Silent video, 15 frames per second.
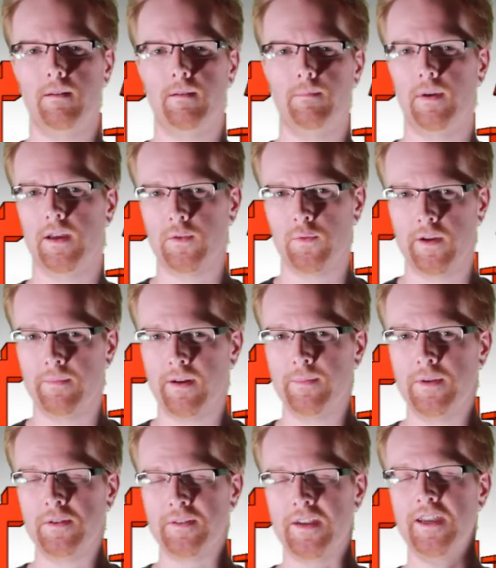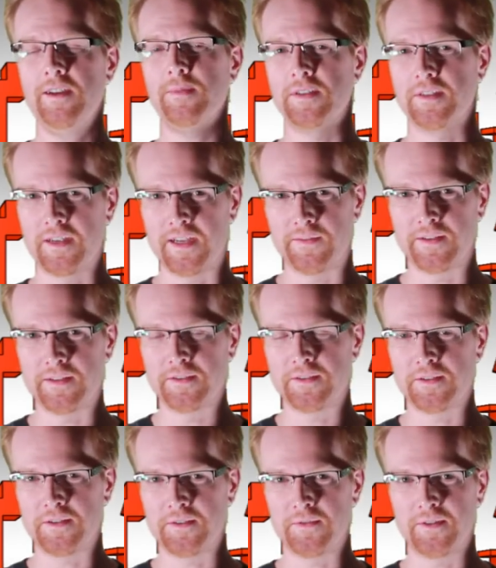By the way, my middle name is David,
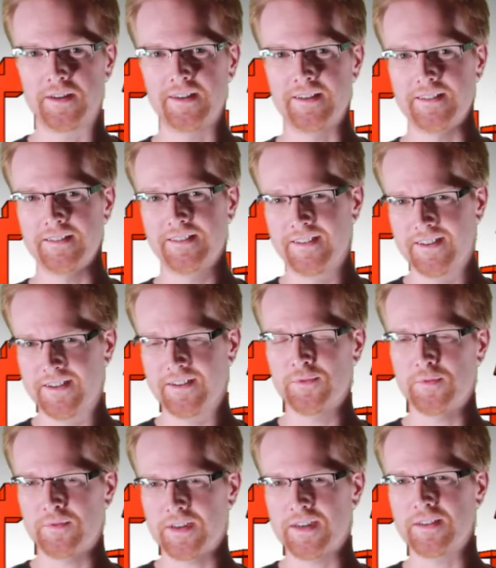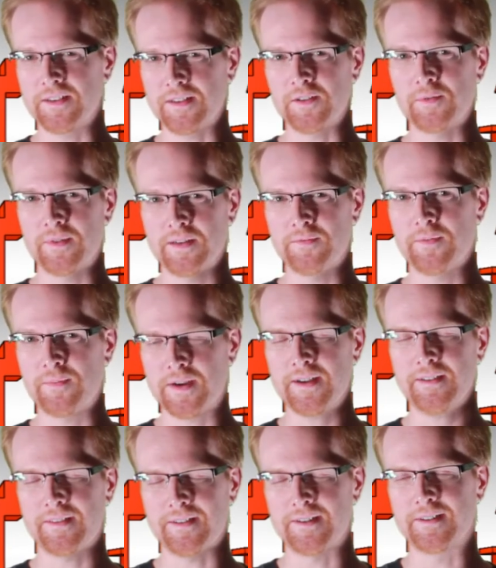so we've got a little bit of a
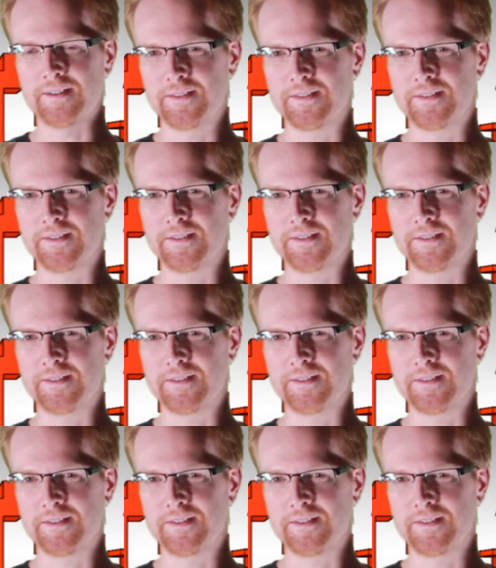bond there.